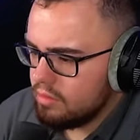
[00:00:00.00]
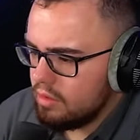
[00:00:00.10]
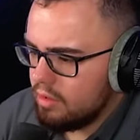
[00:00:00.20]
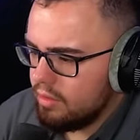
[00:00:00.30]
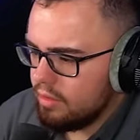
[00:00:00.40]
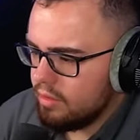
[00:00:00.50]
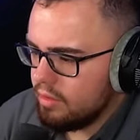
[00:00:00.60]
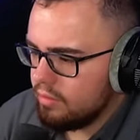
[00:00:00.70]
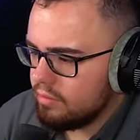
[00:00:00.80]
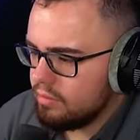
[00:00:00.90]
Oh, no, you
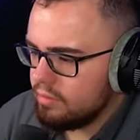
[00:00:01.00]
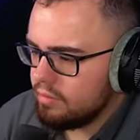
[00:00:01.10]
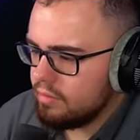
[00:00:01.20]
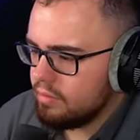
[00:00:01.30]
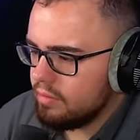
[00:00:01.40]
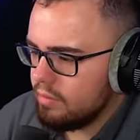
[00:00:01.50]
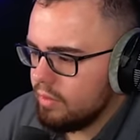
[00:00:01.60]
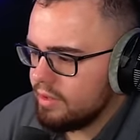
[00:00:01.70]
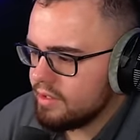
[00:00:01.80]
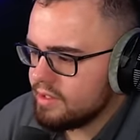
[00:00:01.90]
don't.
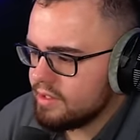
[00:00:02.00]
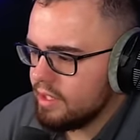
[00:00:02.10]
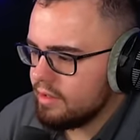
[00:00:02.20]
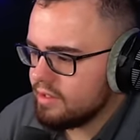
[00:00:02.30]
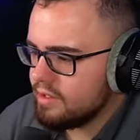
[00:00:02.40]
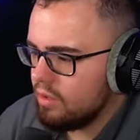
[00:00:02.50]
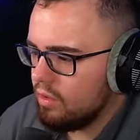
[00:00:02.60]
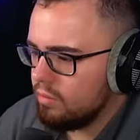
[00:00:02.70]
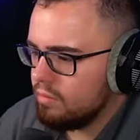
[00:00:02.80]
Wait, this is it. This is the home.